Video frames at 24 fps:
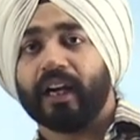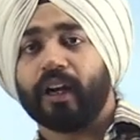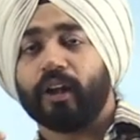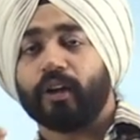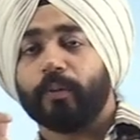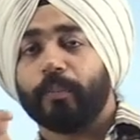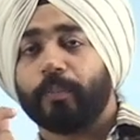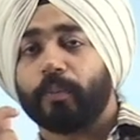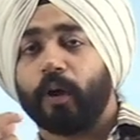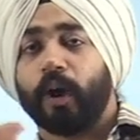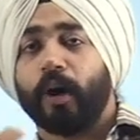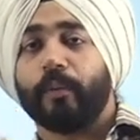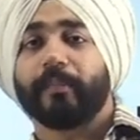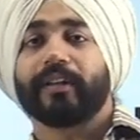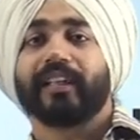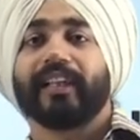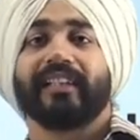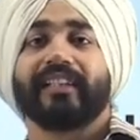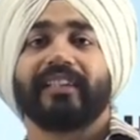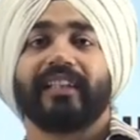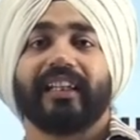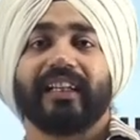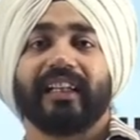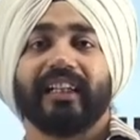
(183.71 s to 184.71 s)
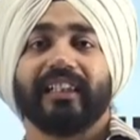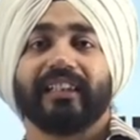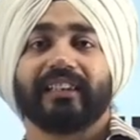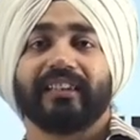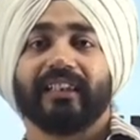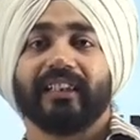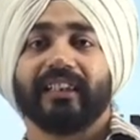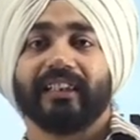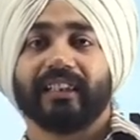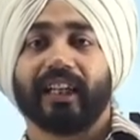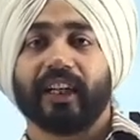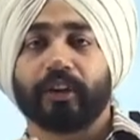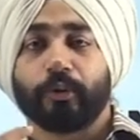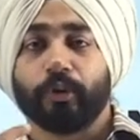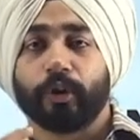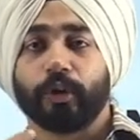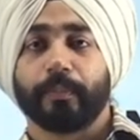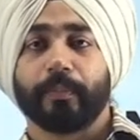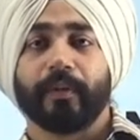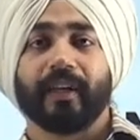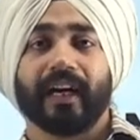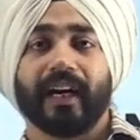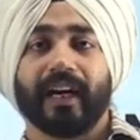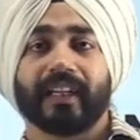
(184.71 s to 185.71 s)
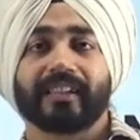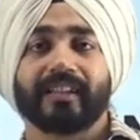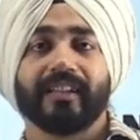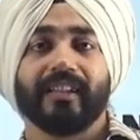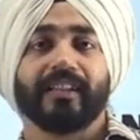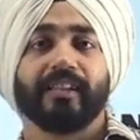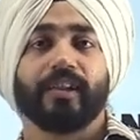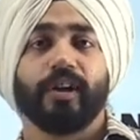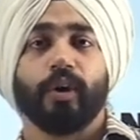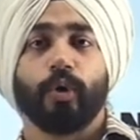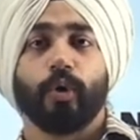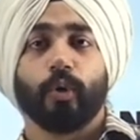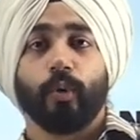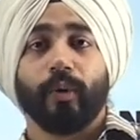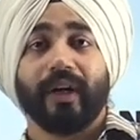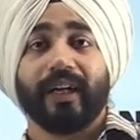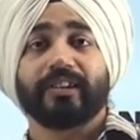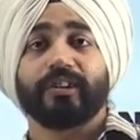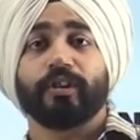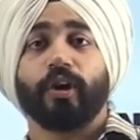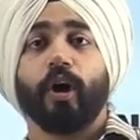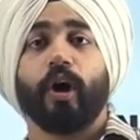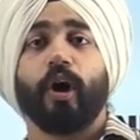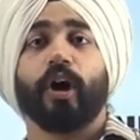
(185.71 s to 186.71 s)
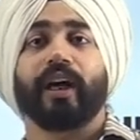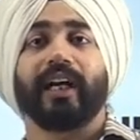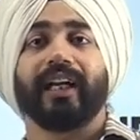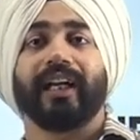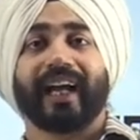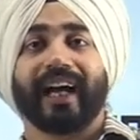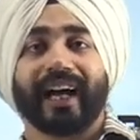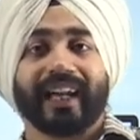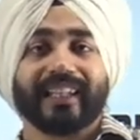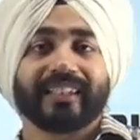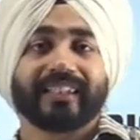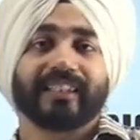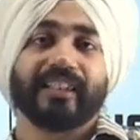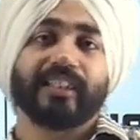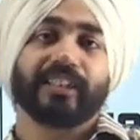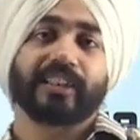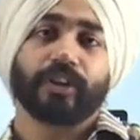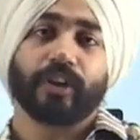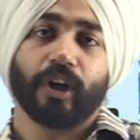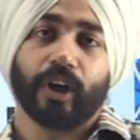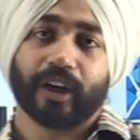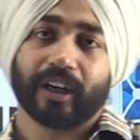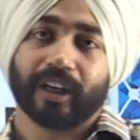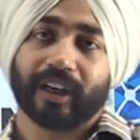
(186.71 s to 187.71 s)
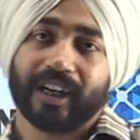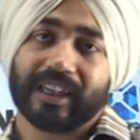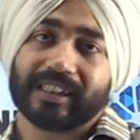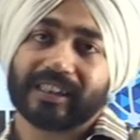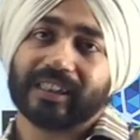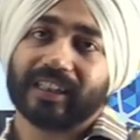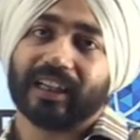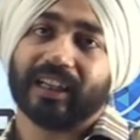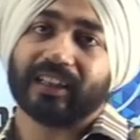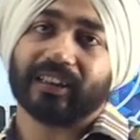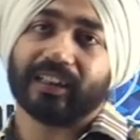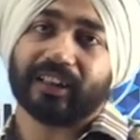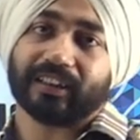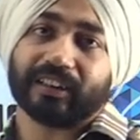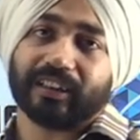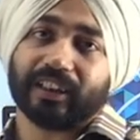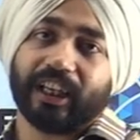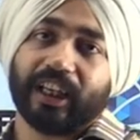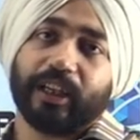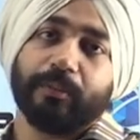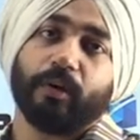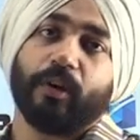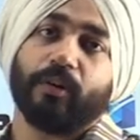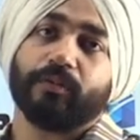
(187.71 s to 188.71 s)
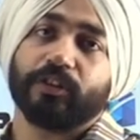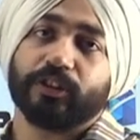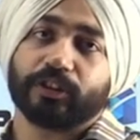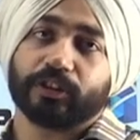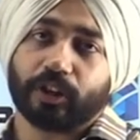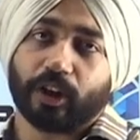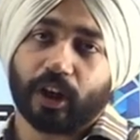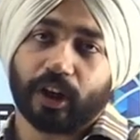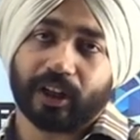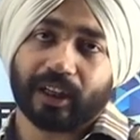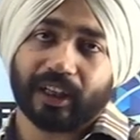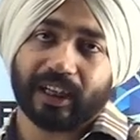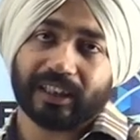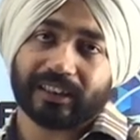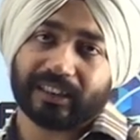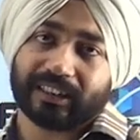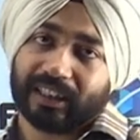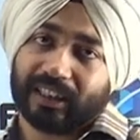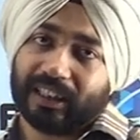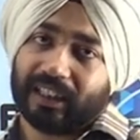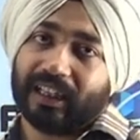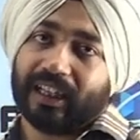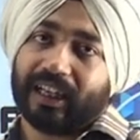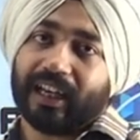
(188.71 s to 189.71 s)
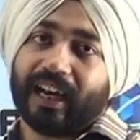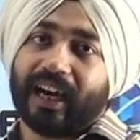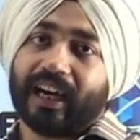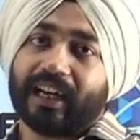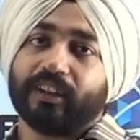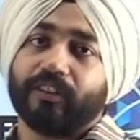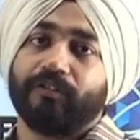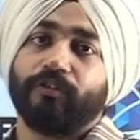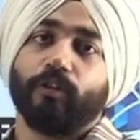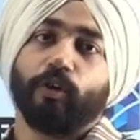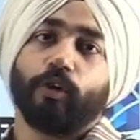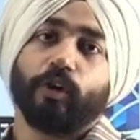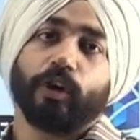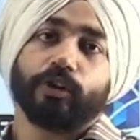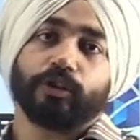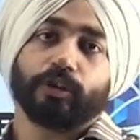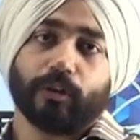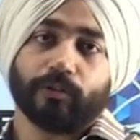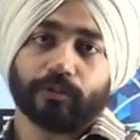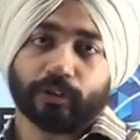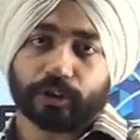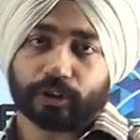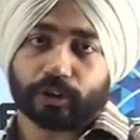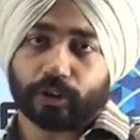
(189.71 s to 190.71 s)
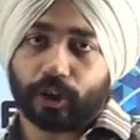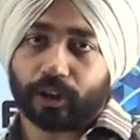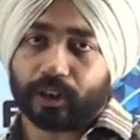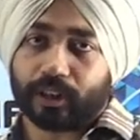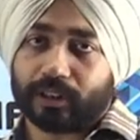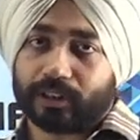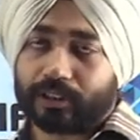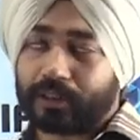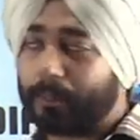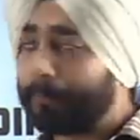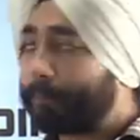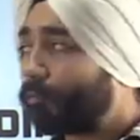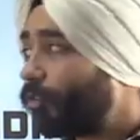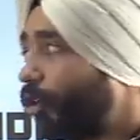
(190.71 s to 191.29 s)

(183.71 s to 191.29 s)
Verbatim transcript: Now the prominent thing is that could be asked is who has organized this Congress, the theme of this Congress and the focus of this Congress.